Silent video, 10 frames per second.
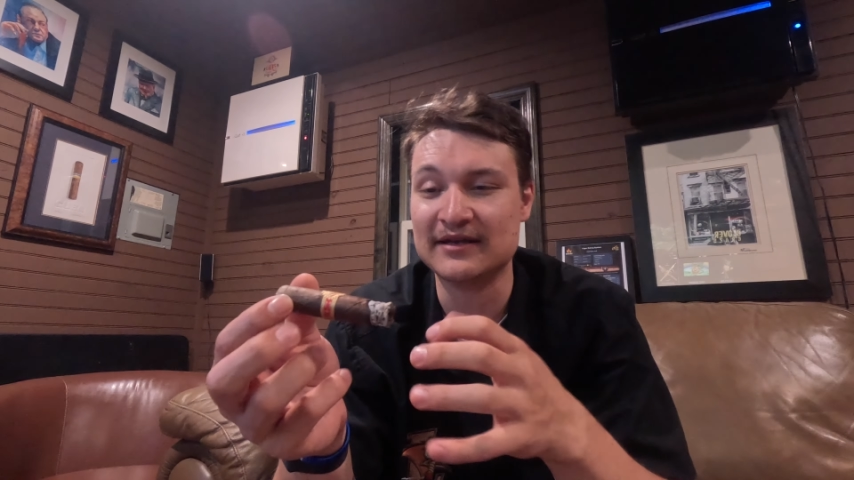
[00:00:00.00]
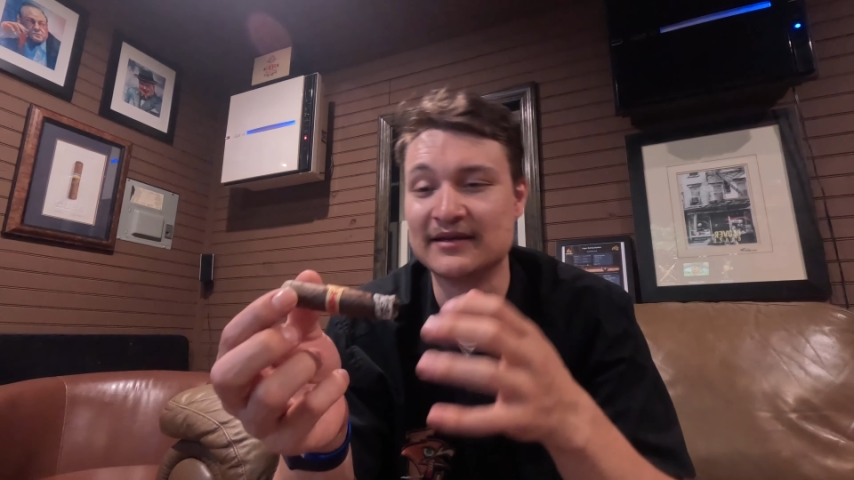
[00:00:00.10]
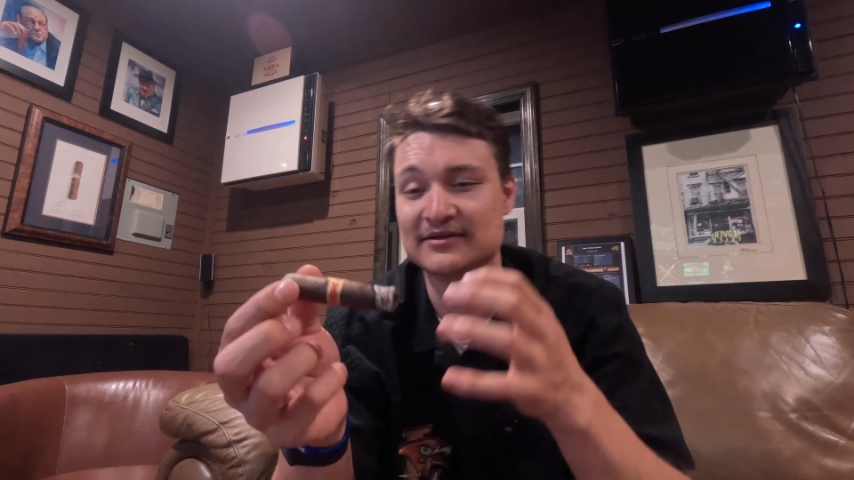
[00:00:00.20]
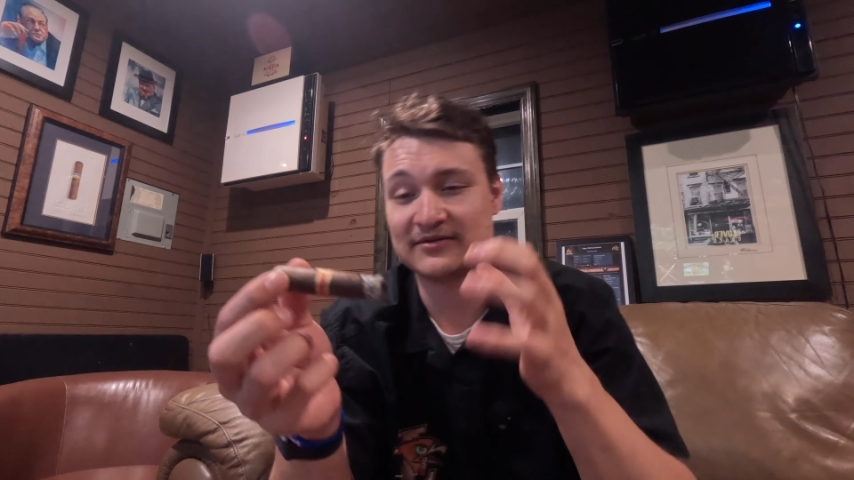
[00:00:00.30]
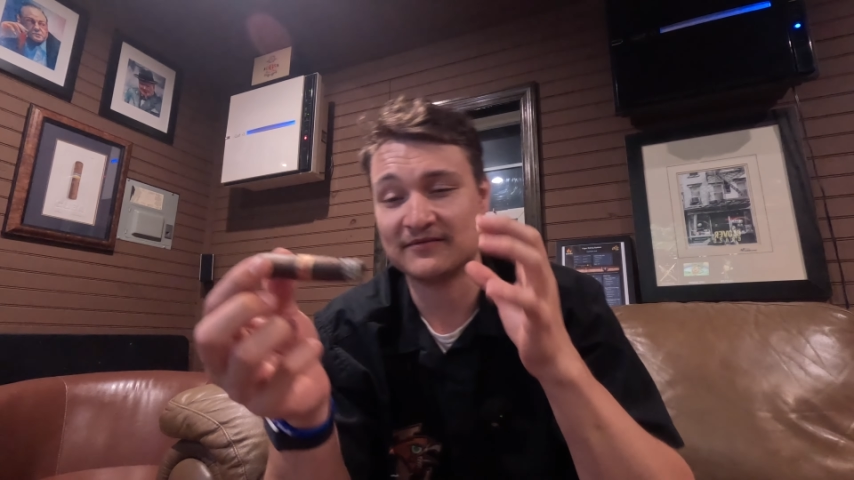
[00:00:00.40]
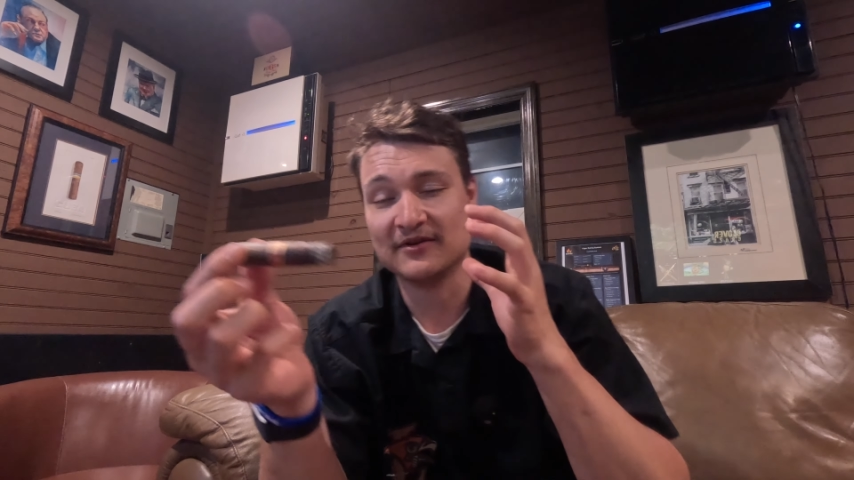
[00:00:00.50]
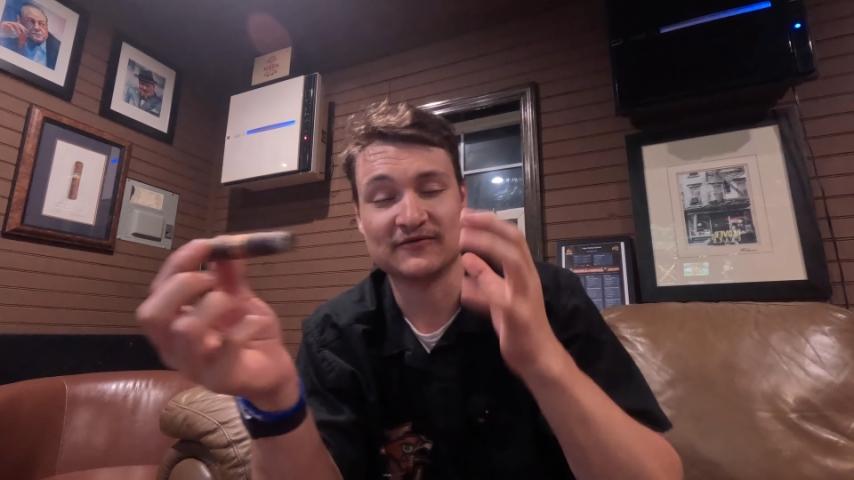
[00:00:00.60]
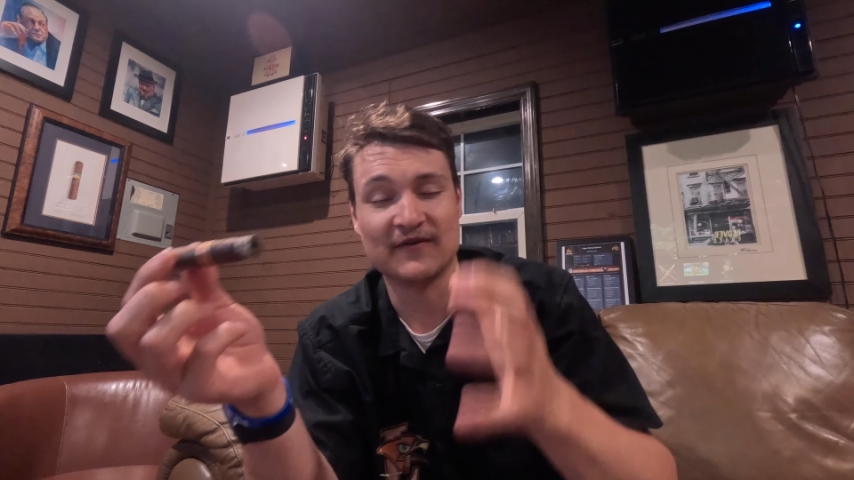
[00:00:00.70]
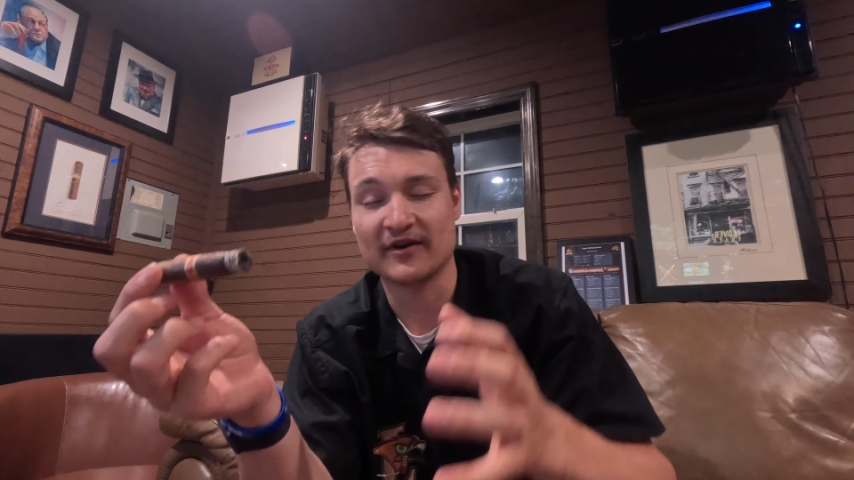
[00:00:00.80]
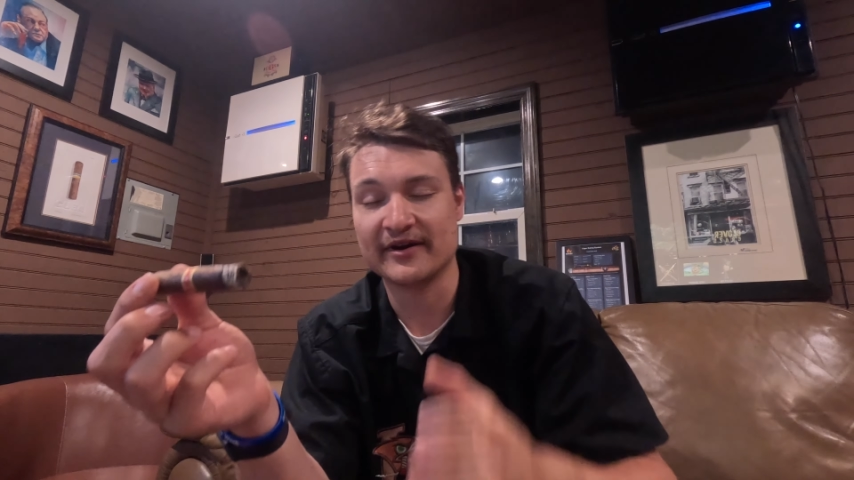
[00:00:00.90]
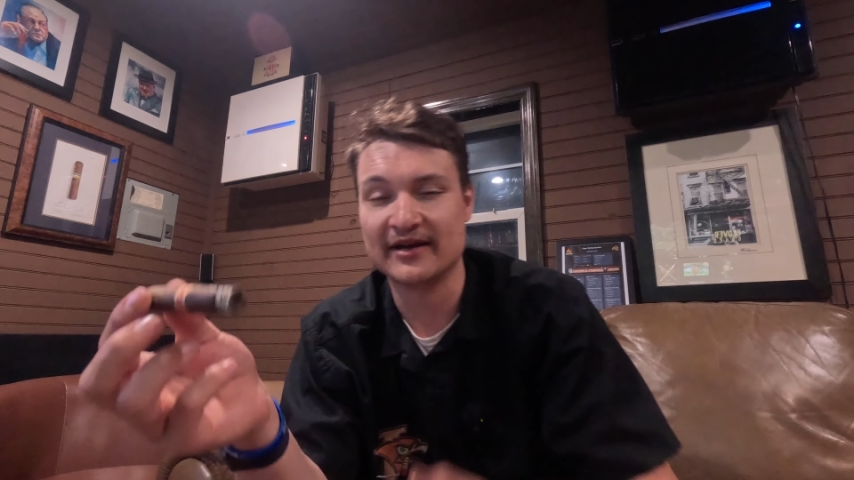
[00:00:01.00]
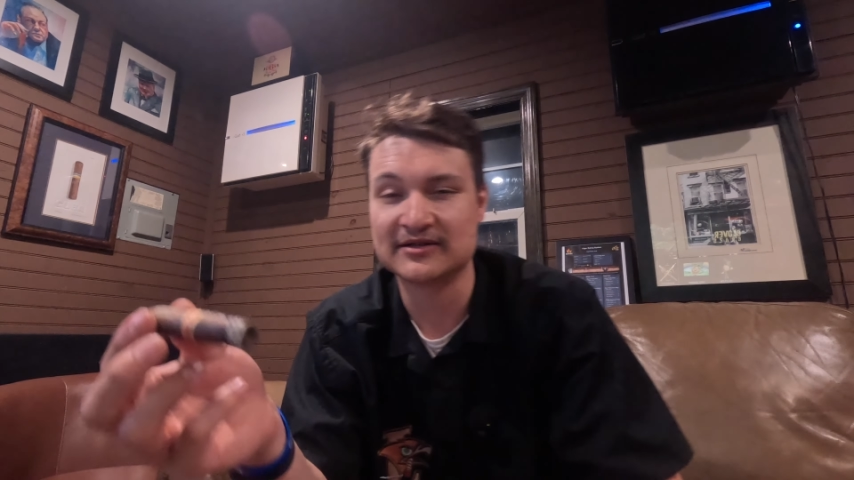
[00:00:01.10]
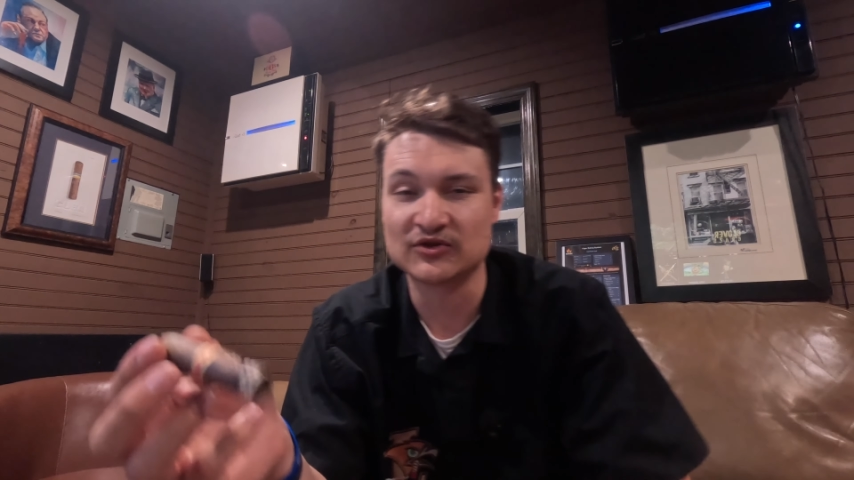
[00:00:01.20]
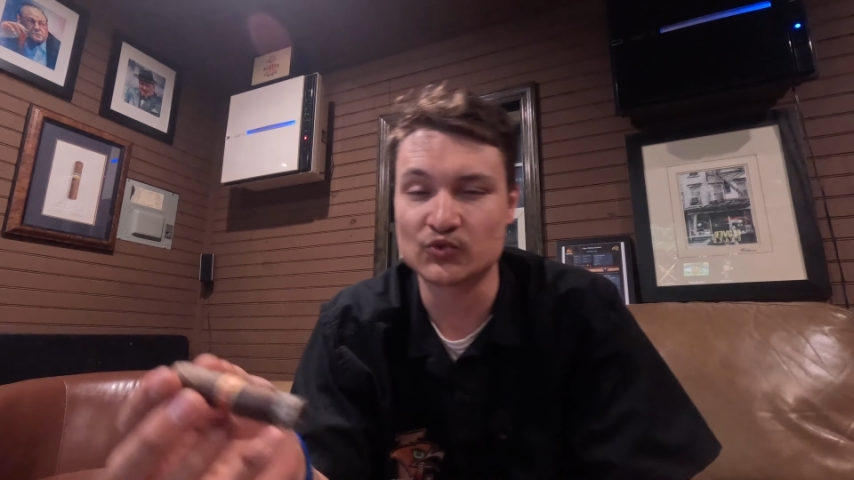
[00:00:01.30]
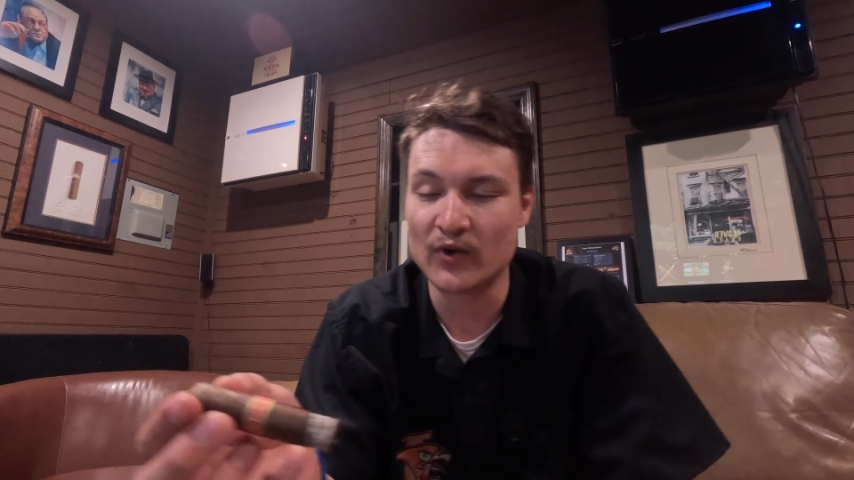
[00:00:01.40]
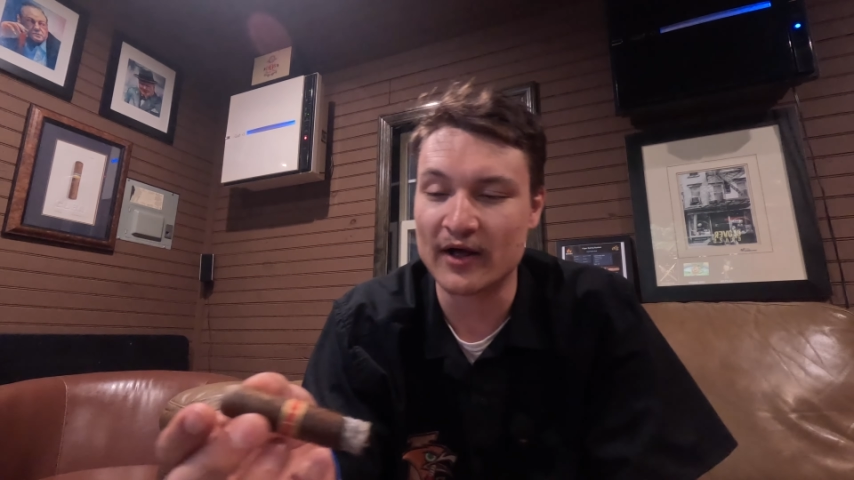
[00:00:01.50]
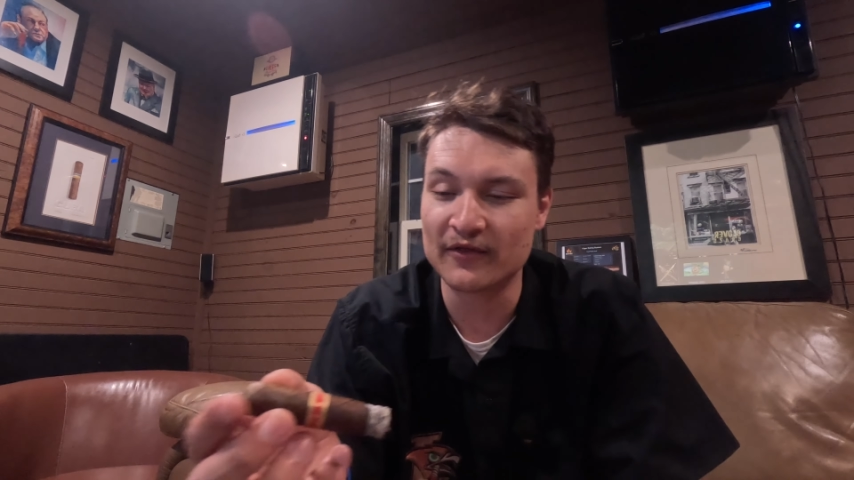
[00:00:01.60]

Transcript: is very nice as well.